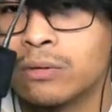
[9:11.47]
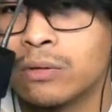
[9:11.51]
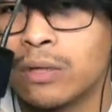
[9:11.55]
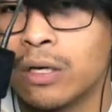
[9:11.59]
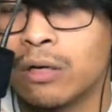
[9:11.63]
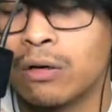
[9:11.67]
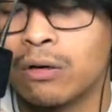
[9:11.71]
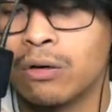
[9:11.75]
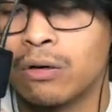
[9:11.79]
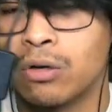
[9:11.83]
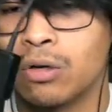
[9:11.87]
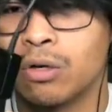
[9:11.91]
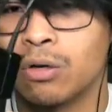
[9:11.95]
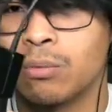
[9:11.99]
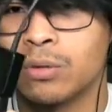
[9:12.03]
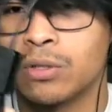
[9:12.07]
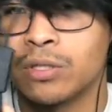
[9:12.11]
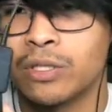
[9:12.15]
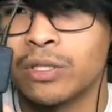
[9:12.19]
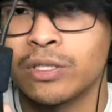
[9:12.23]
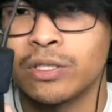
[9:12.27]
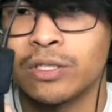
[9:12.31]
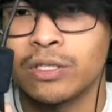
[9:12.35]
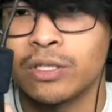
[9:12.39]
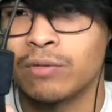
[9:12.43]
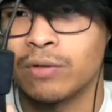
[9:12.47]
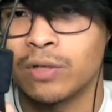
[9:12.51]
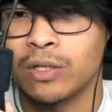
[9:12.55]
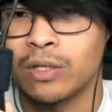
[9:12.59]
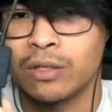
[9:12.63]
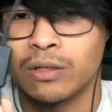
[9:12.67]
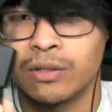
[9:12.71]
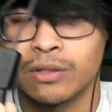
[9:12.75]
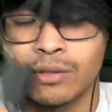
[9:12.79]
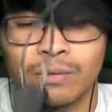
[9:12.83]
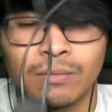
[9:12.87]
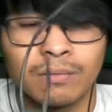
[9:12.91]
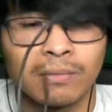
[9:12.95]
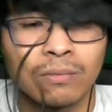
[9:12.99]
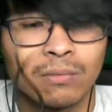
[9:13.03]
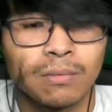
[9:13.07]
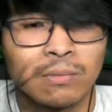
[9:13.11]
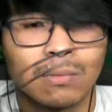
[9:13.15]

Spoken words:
I don't know what this even is.